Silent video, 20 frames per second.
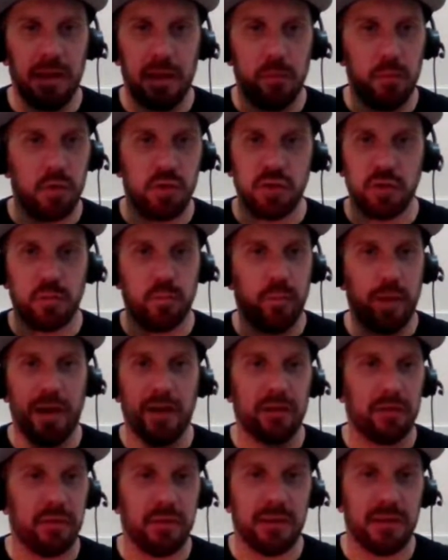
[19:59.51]
they were just
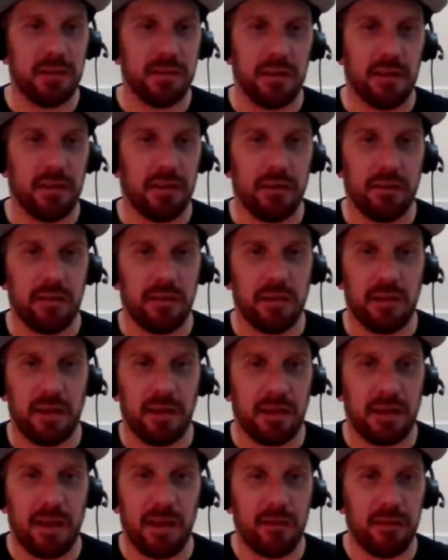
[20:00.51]
battering each other, and
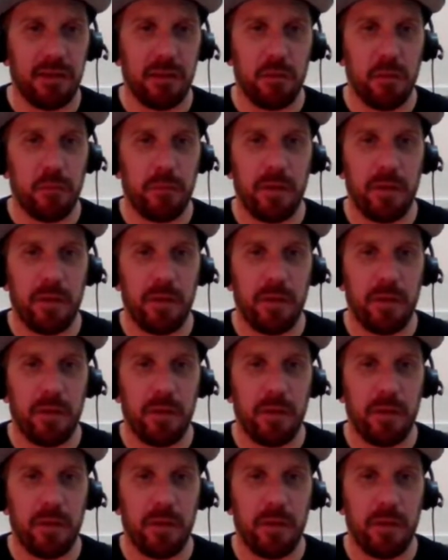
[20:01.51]
like how they were